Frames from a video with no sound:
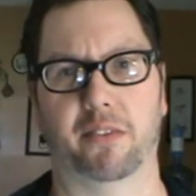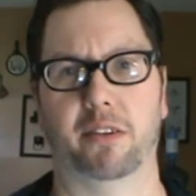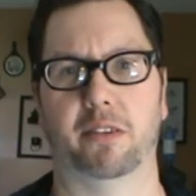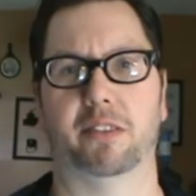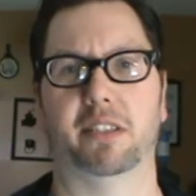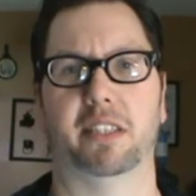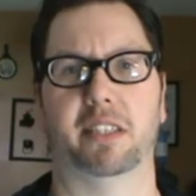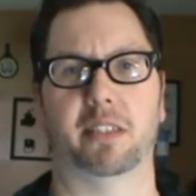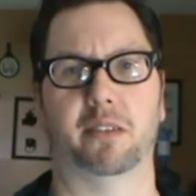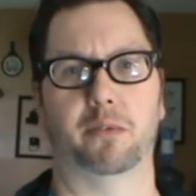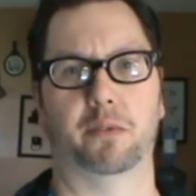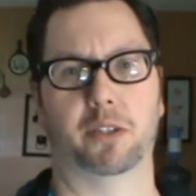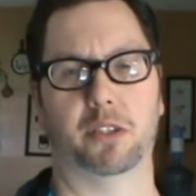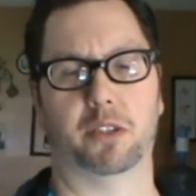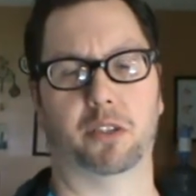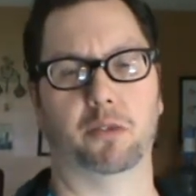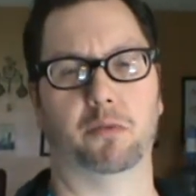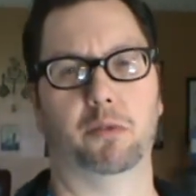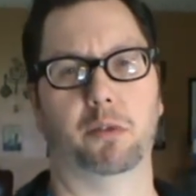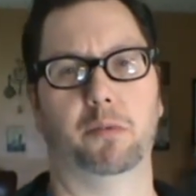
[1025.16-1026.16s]
you see the
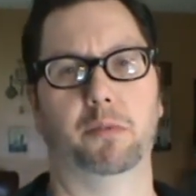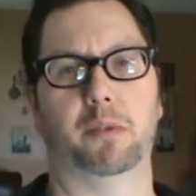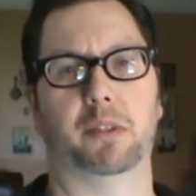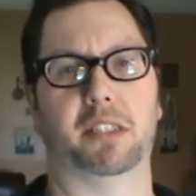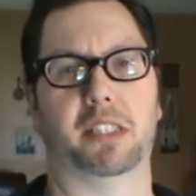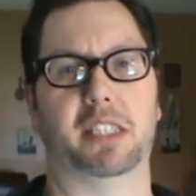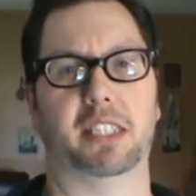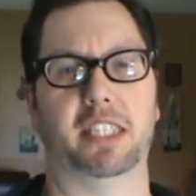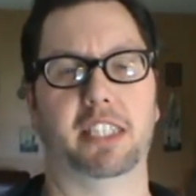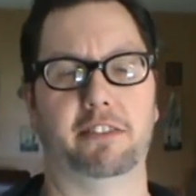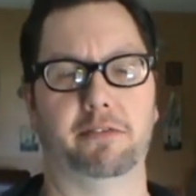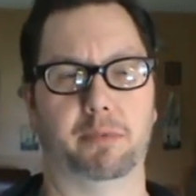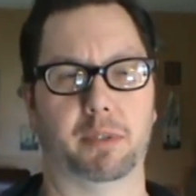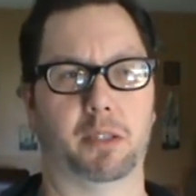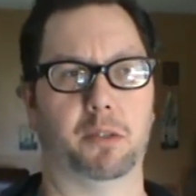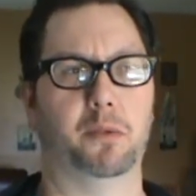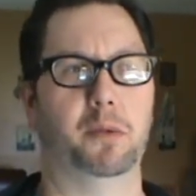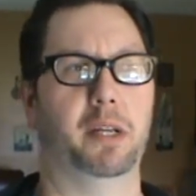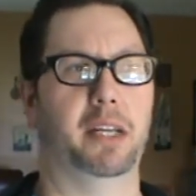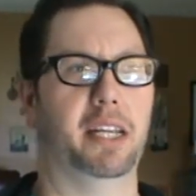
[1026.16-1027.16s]
original one with Steve
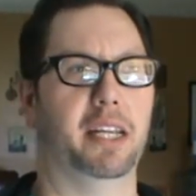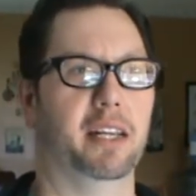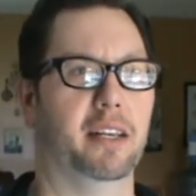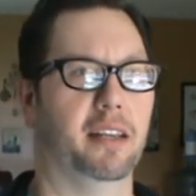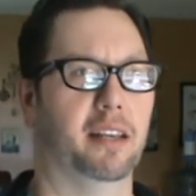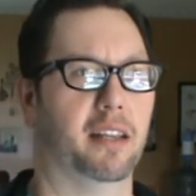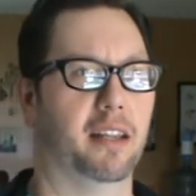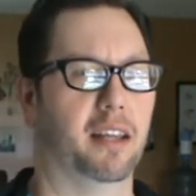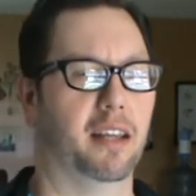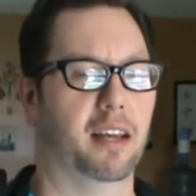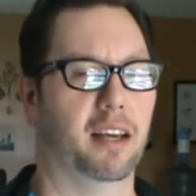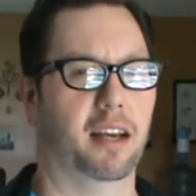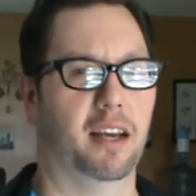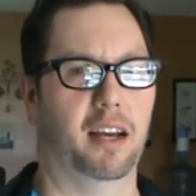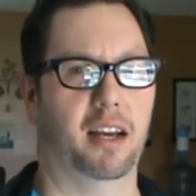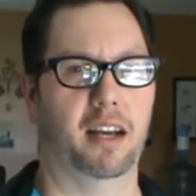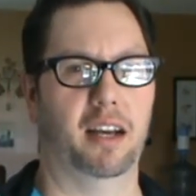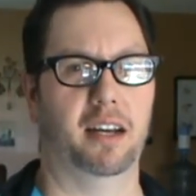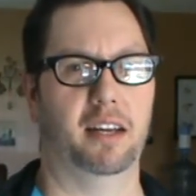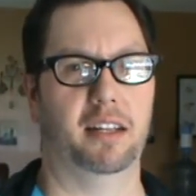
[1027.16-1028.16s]
McQueen,
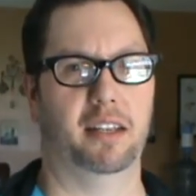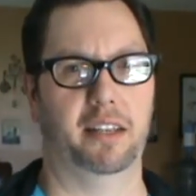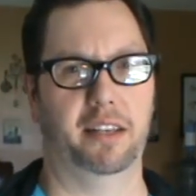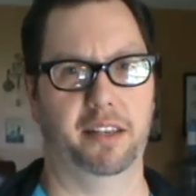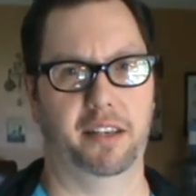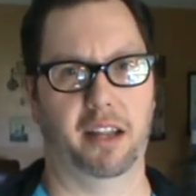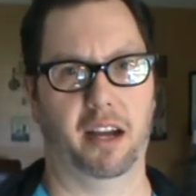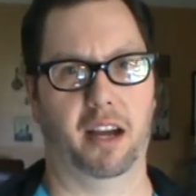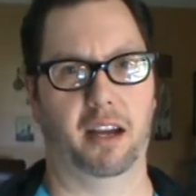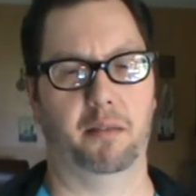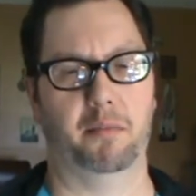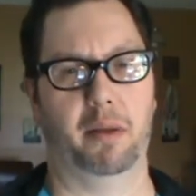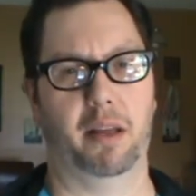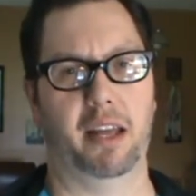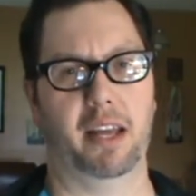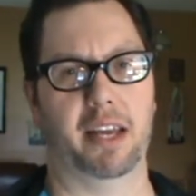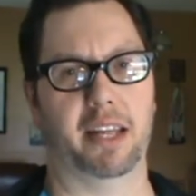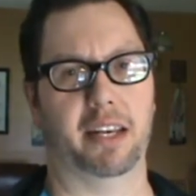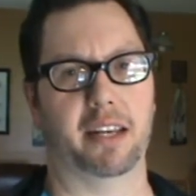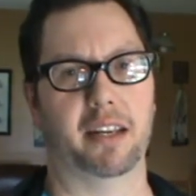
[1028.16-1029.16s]
not
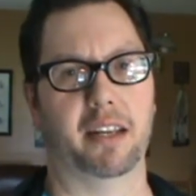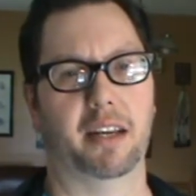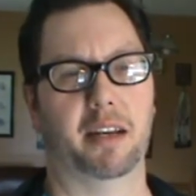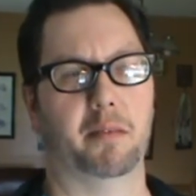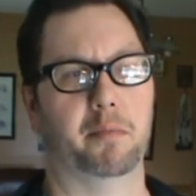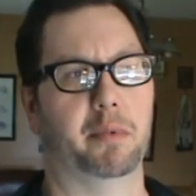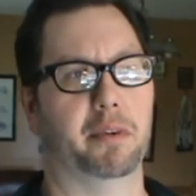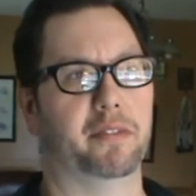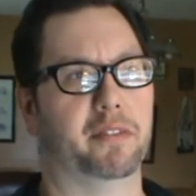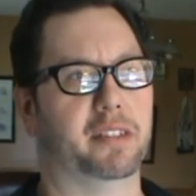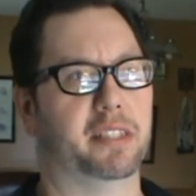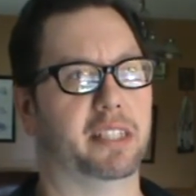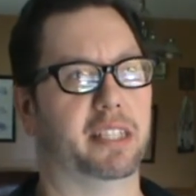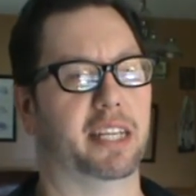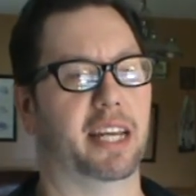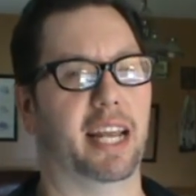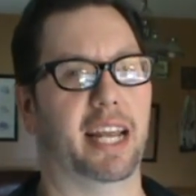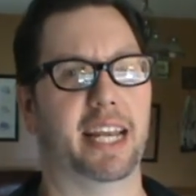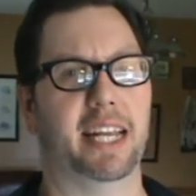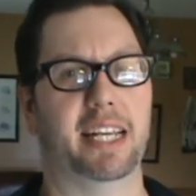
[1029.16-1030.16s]
bad. But if you see the
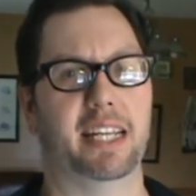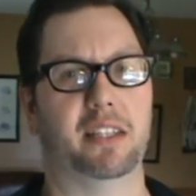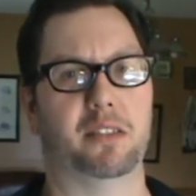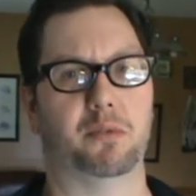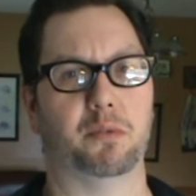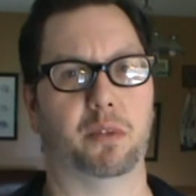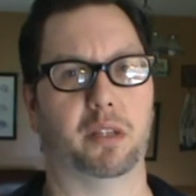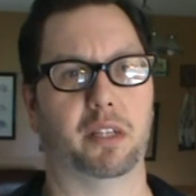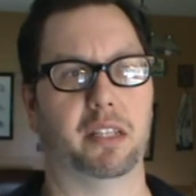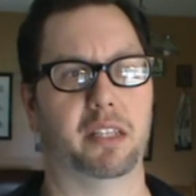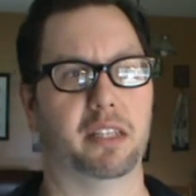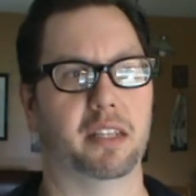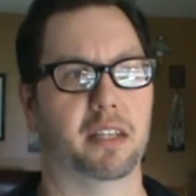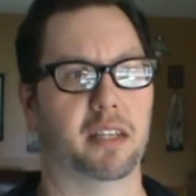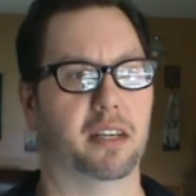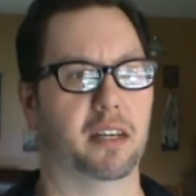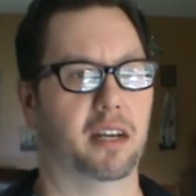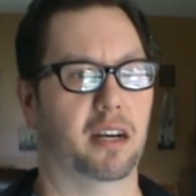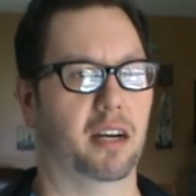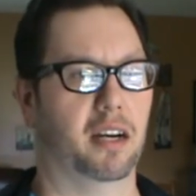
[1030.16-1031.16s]
80s one
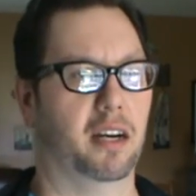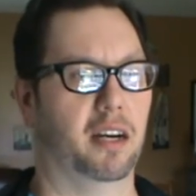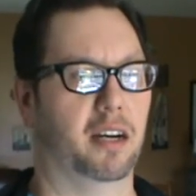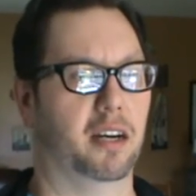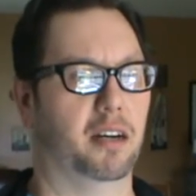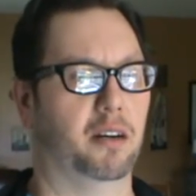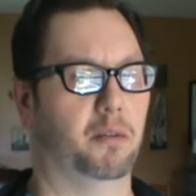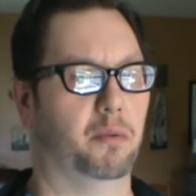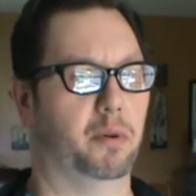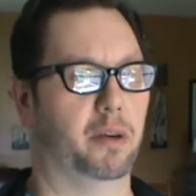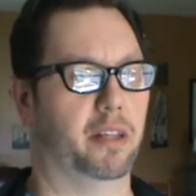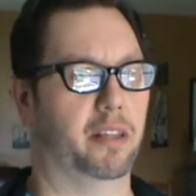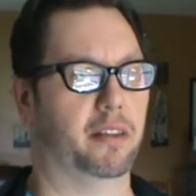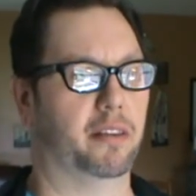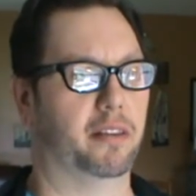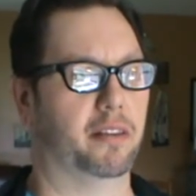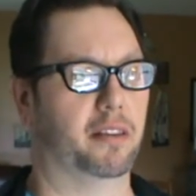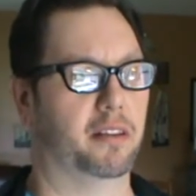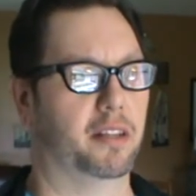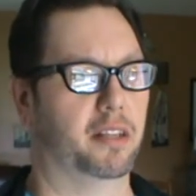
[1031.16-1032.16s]
with
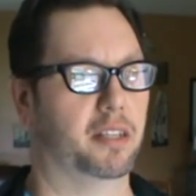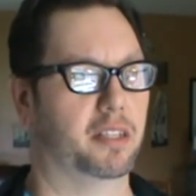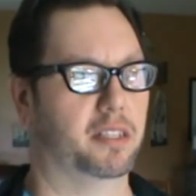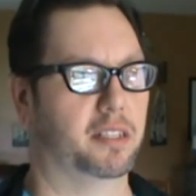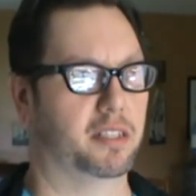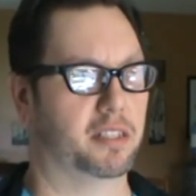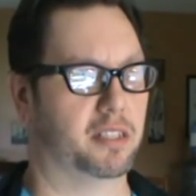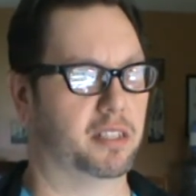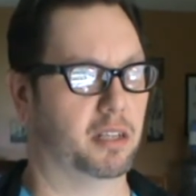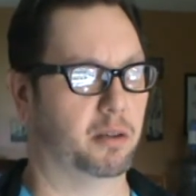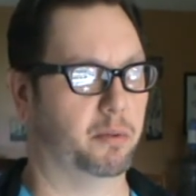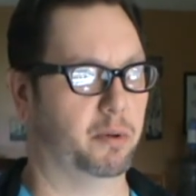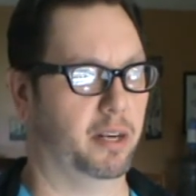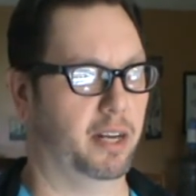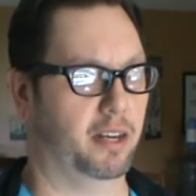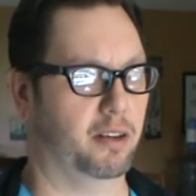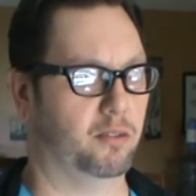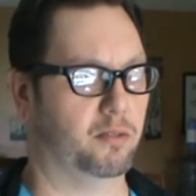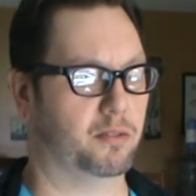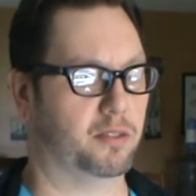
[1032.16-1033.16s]
someone
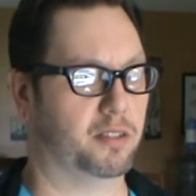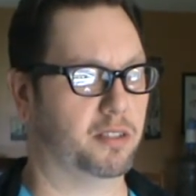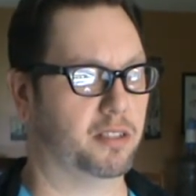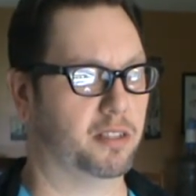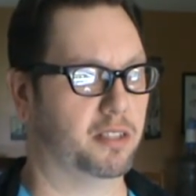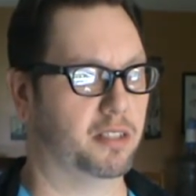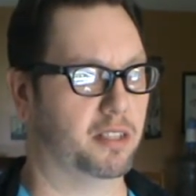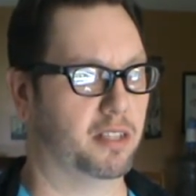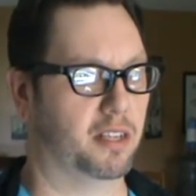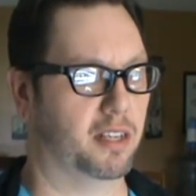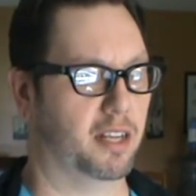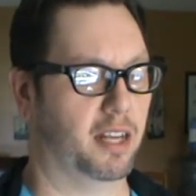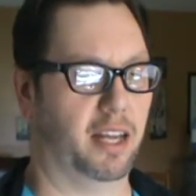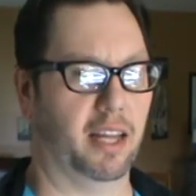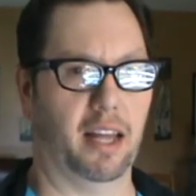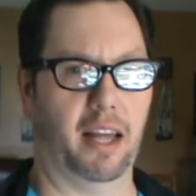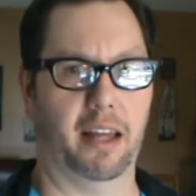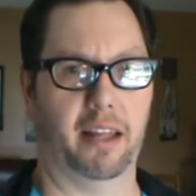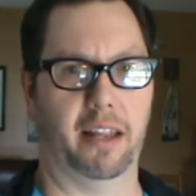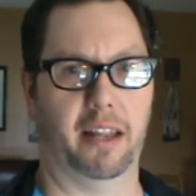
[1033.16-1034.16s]
else,
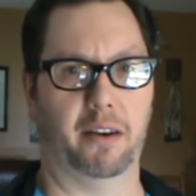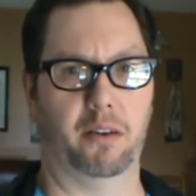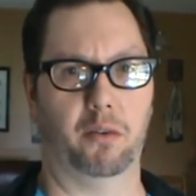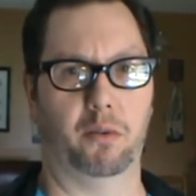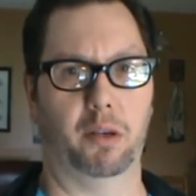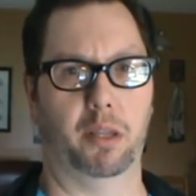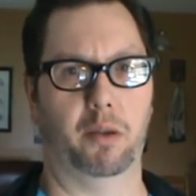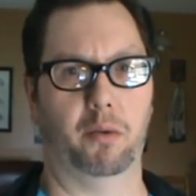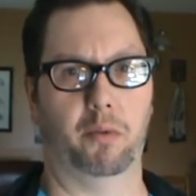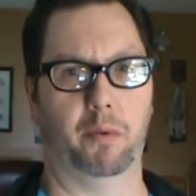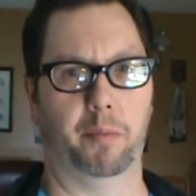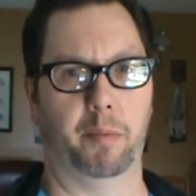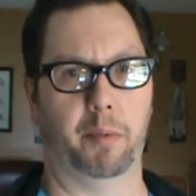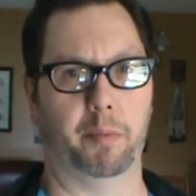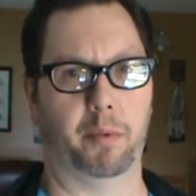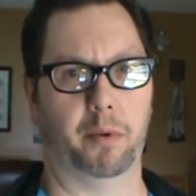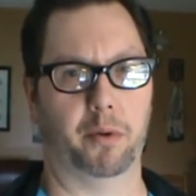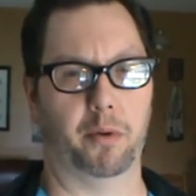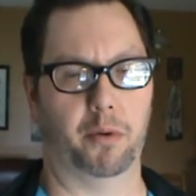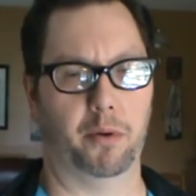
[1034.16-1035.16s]
I don't really
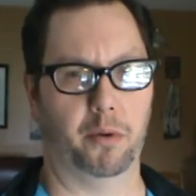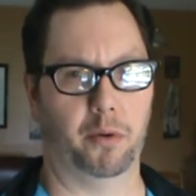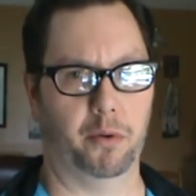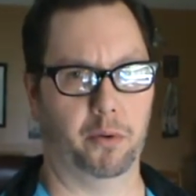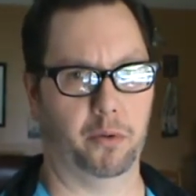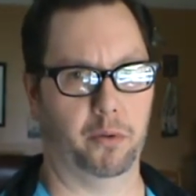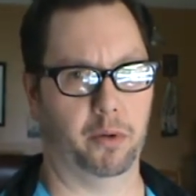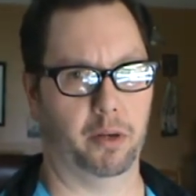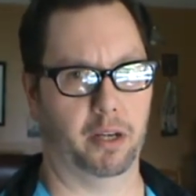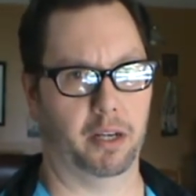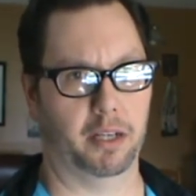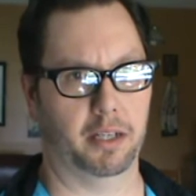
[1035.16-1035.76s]
remember who